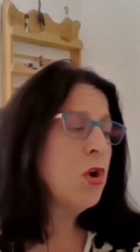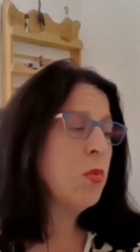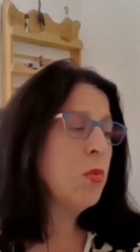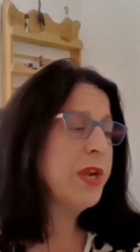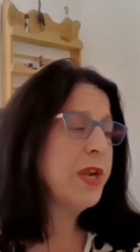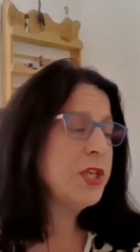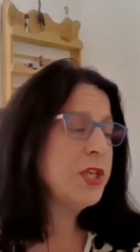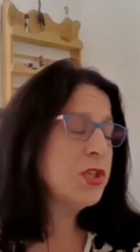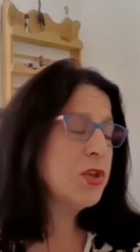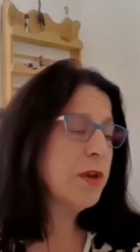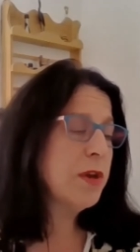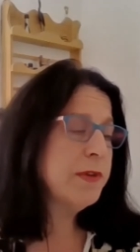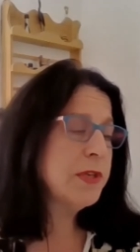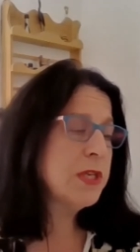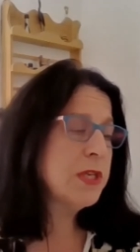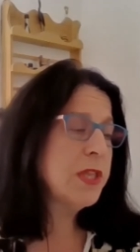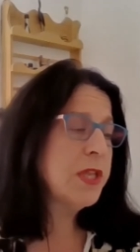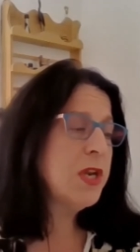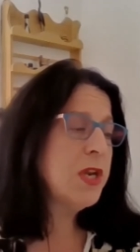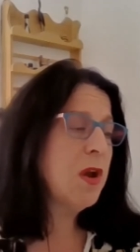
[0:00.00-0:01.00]
reached over
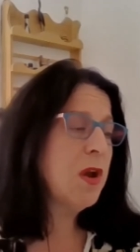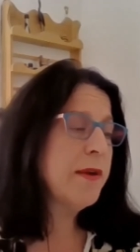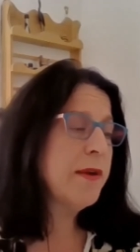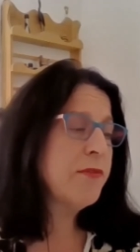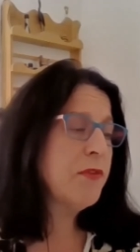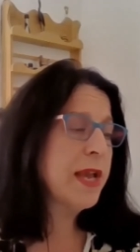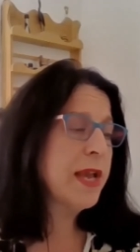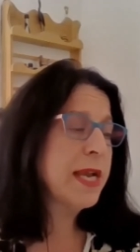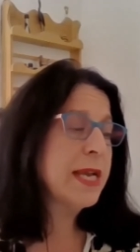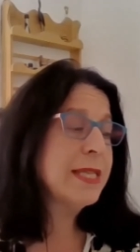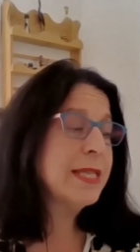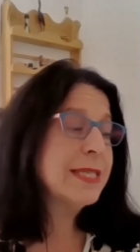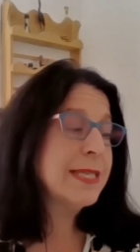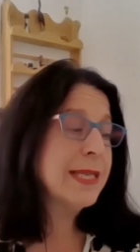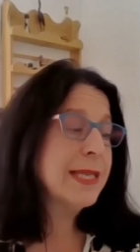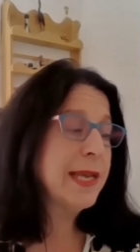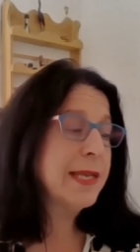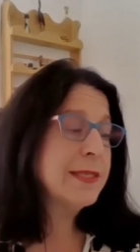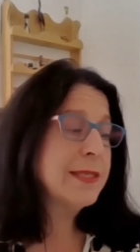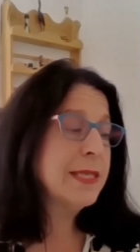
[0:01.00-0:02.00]
to the knife rack and
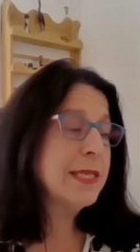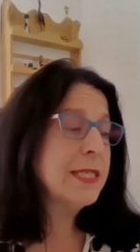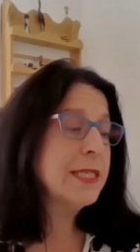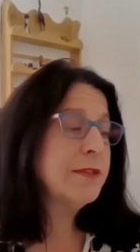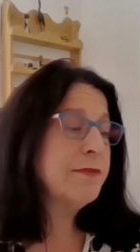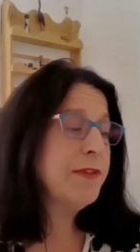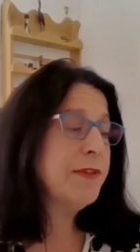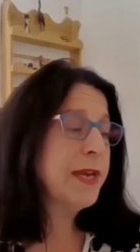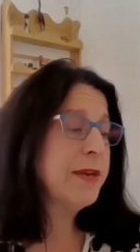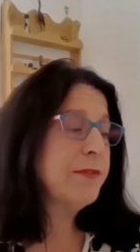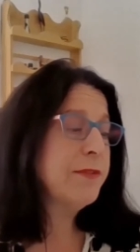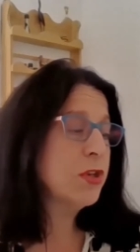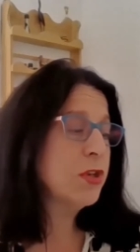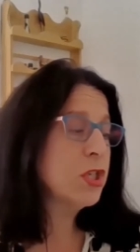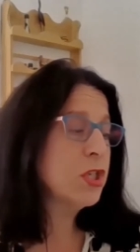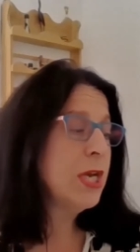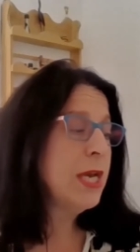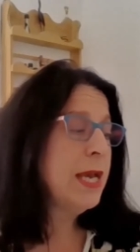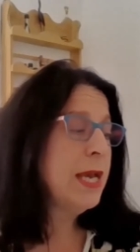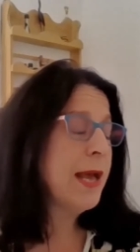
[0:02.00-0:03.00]
selected his favourite,
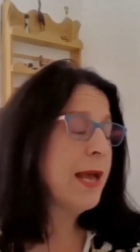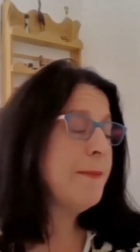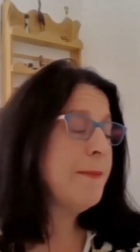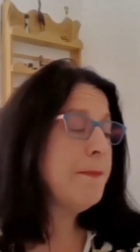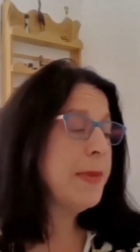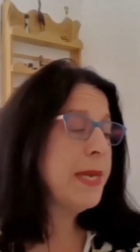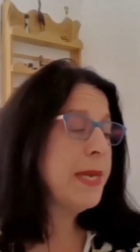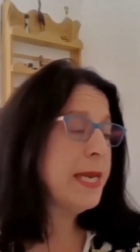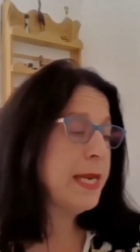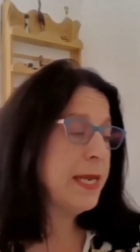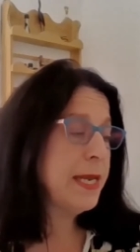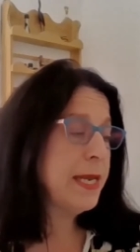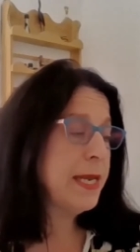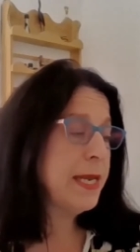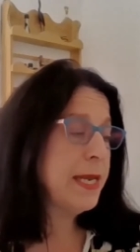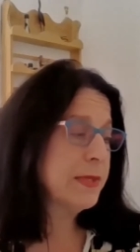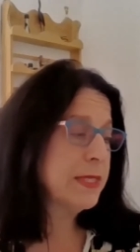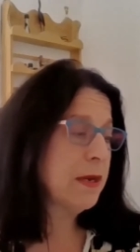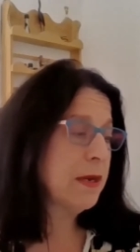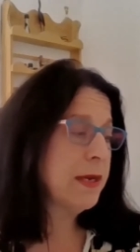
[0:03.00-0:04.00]
a
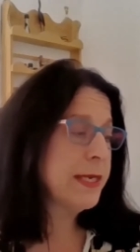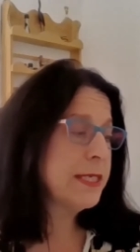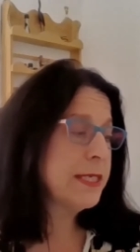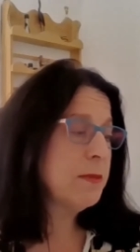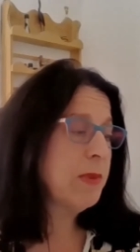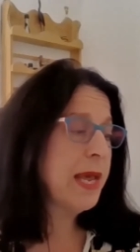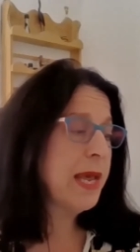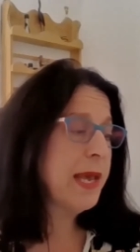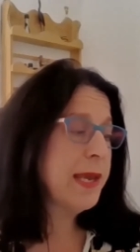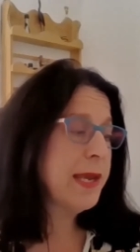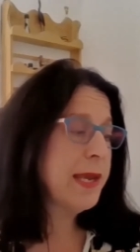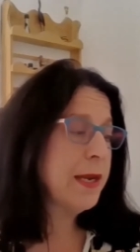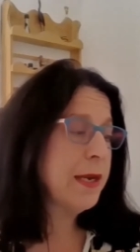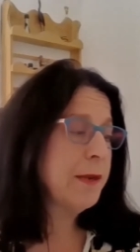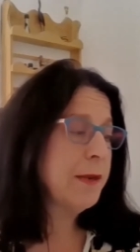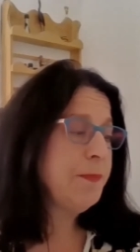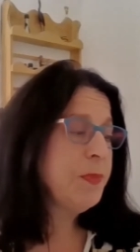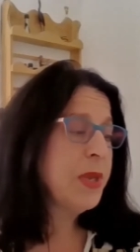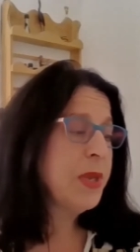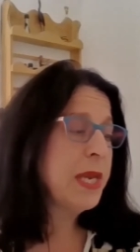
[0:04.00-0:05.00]
medium-sized blade.
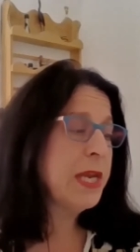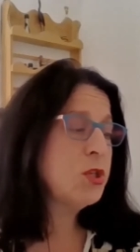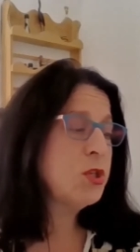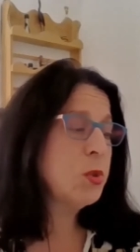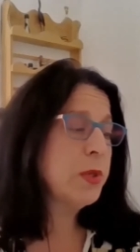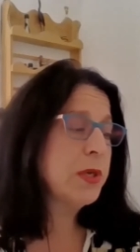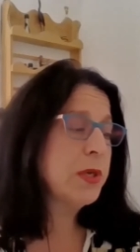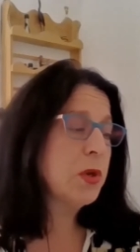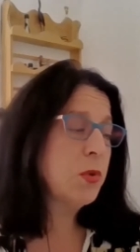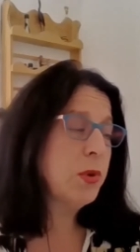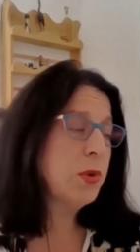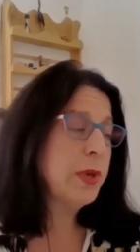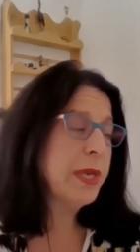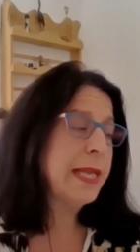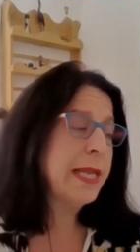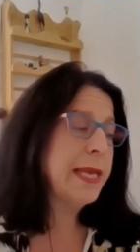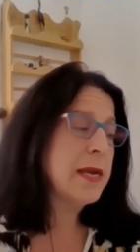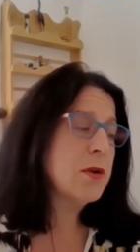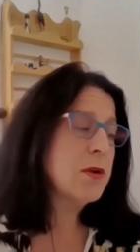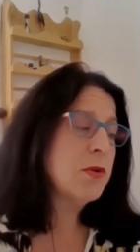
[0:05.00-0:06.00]
He drew it
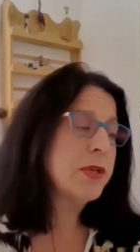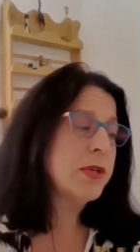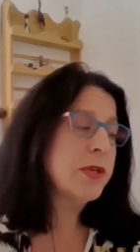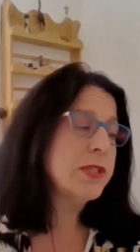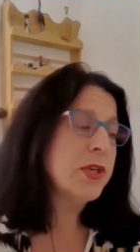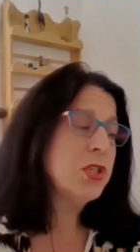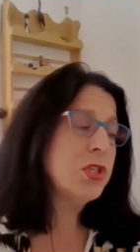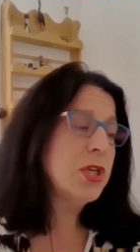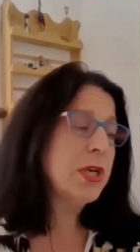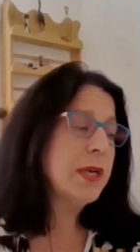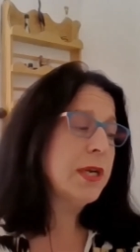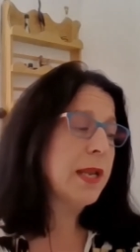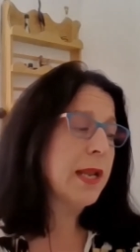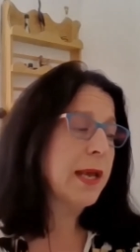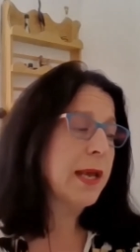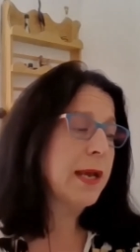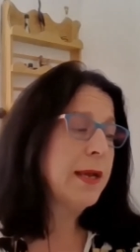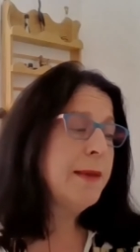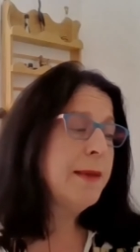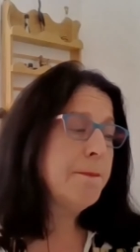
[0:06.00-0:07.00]
quickly across her
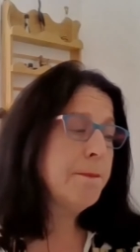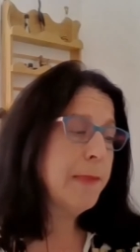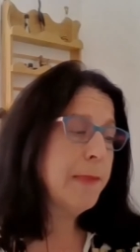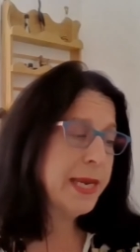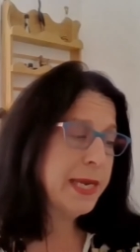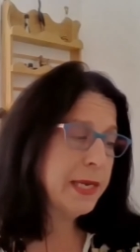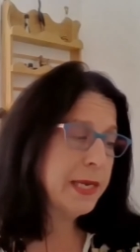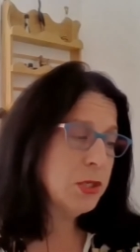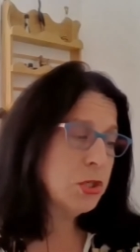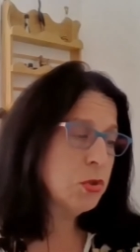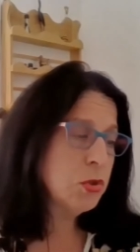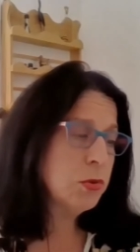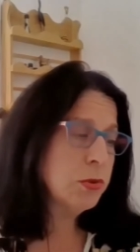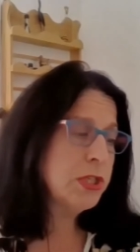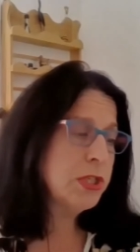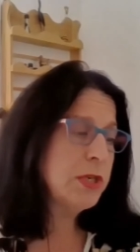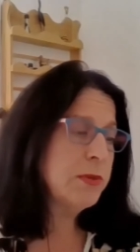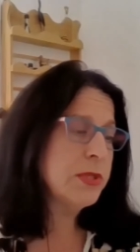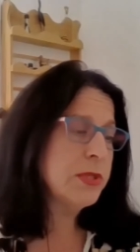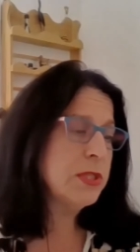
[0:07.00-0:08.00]
jugular, making sure
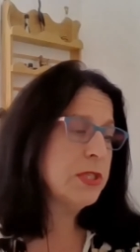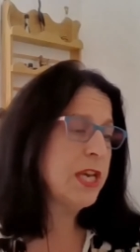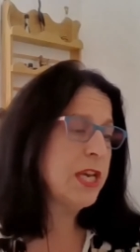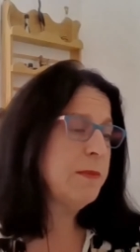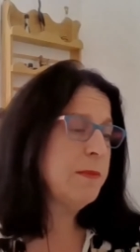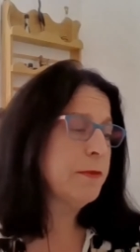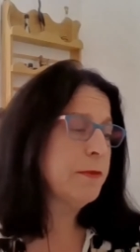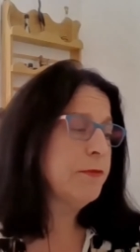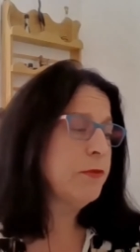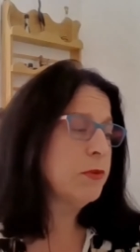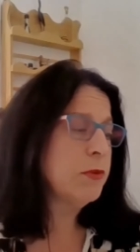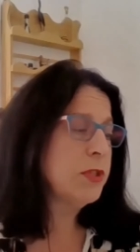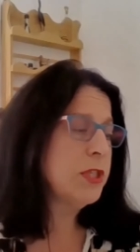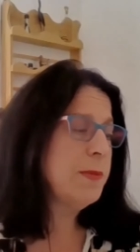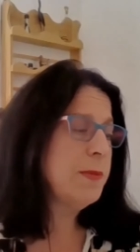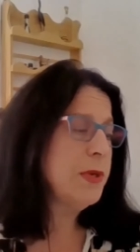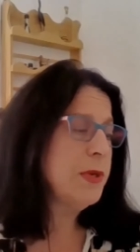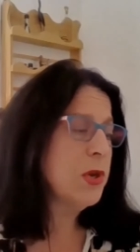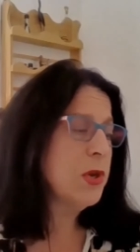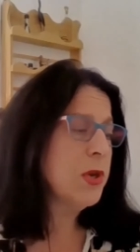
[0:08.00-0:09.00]
she was dead before
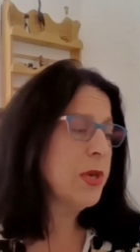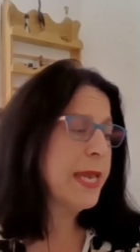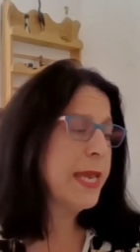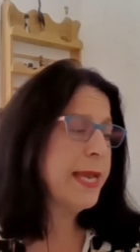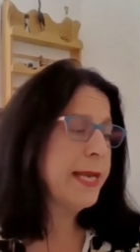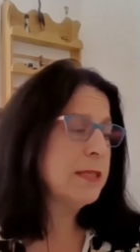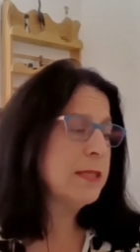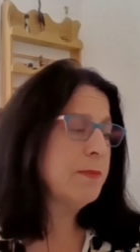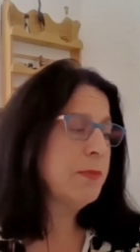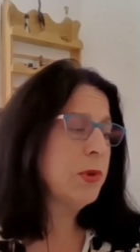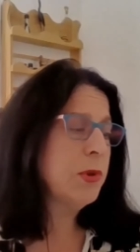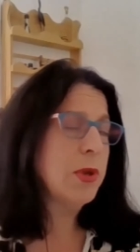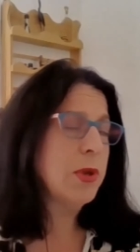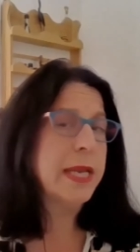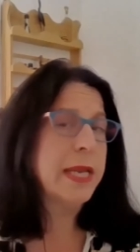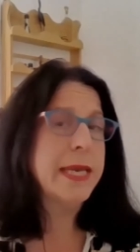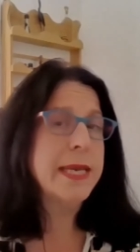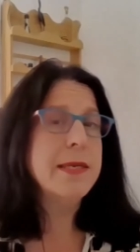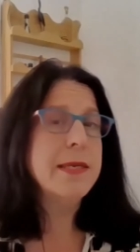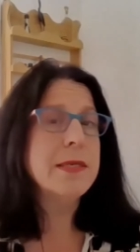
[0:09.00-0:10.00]
tipping her
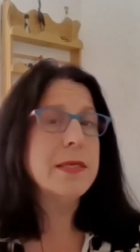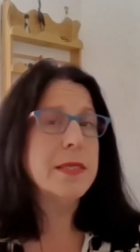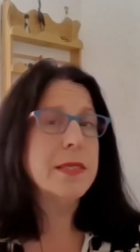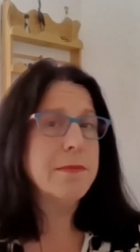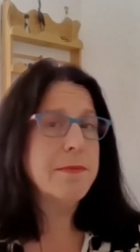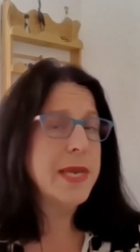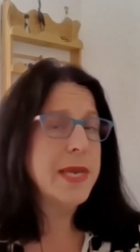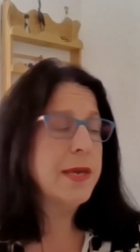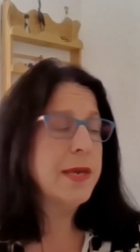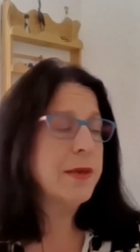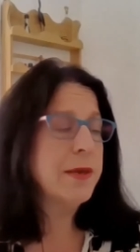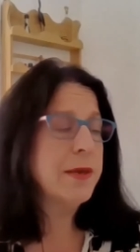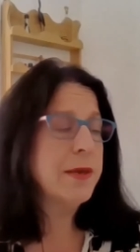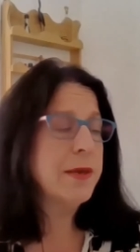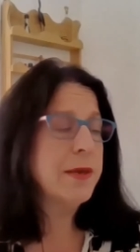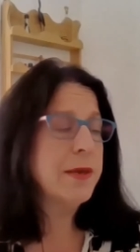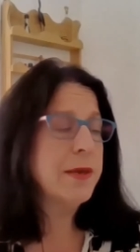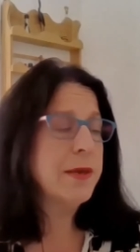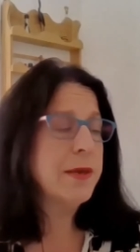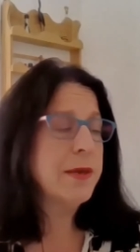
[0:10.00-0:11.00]
expertly into the mouth
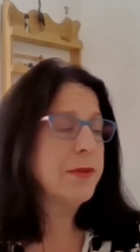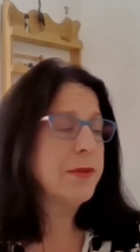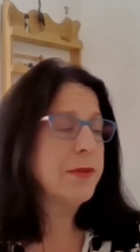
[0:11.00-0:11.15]
hole.